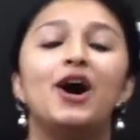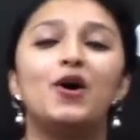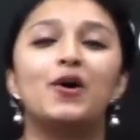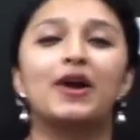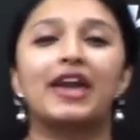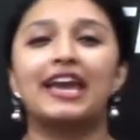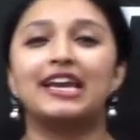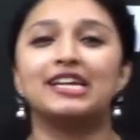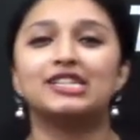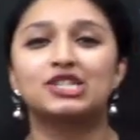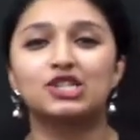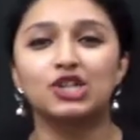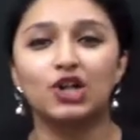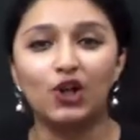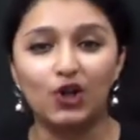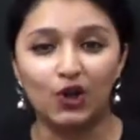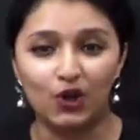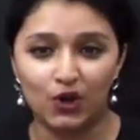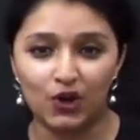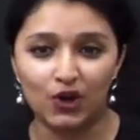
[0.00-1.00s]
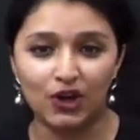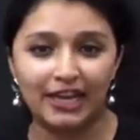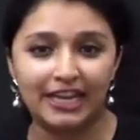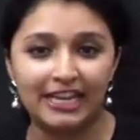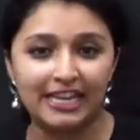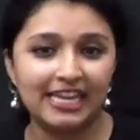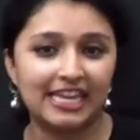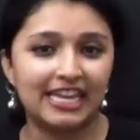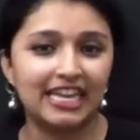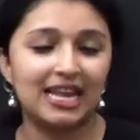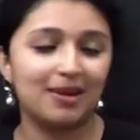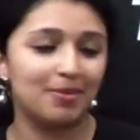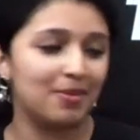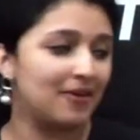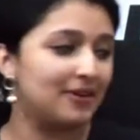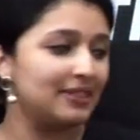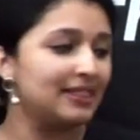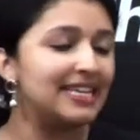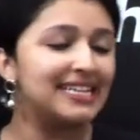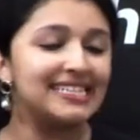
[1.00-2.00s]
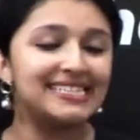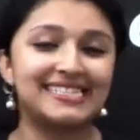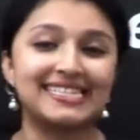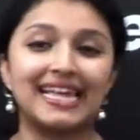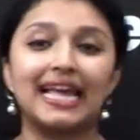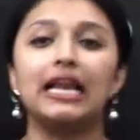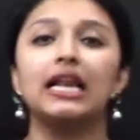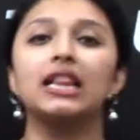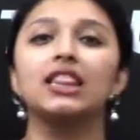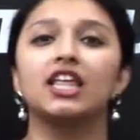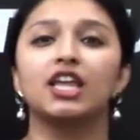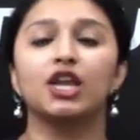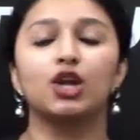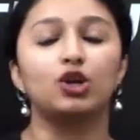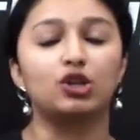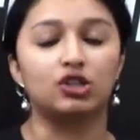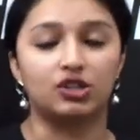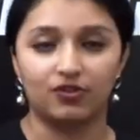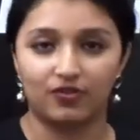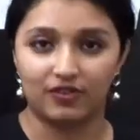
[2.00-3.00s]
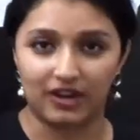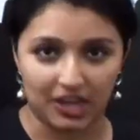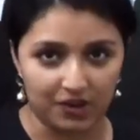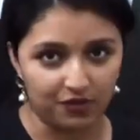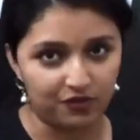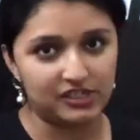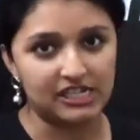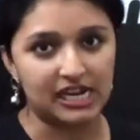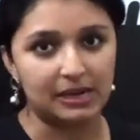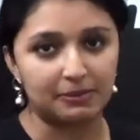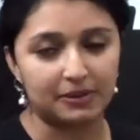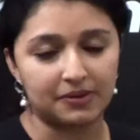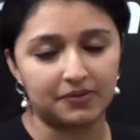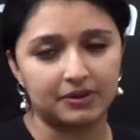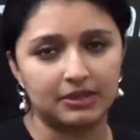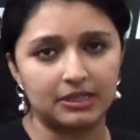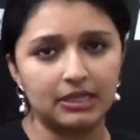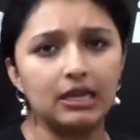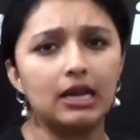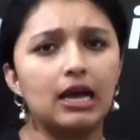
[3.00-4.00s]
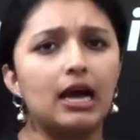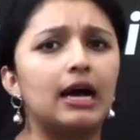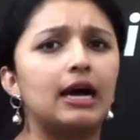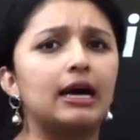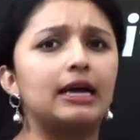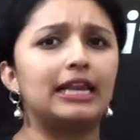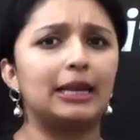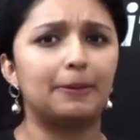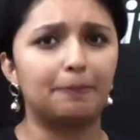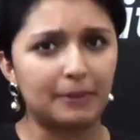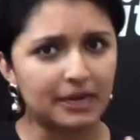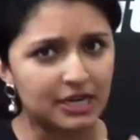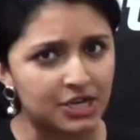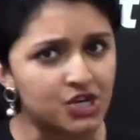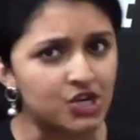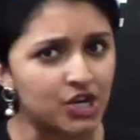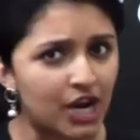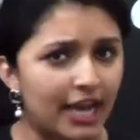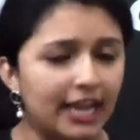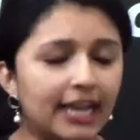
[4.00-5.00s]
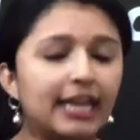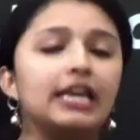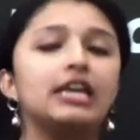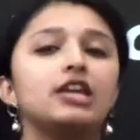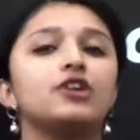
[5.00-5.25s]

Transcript: Okay. So, iniki nama vandu sell the unit of life chapter vandu. Let me try.